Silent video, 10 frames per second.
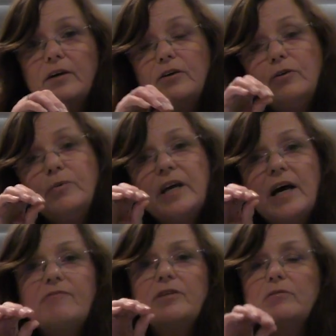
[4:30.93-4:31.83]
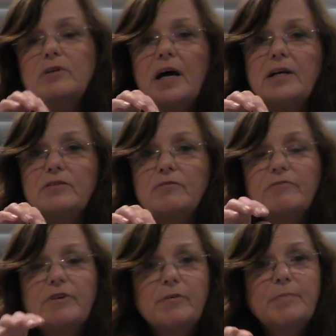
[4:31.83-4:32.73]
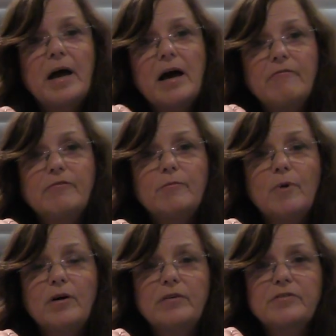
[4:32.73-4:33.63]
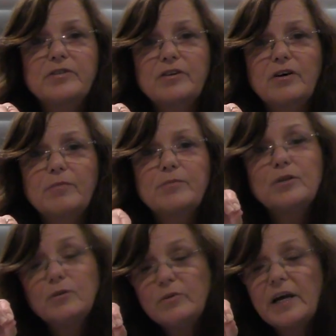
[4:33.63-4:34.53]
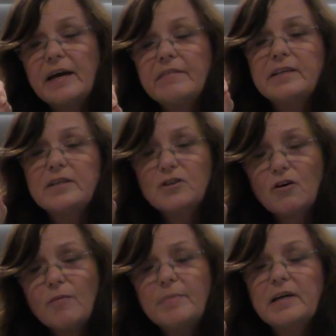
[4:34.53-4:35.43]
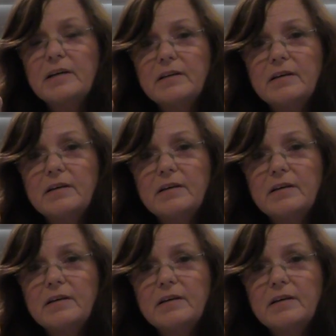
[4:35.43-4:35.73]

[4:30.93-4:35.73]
you would have to look under a very powerful microscope to look at the atomic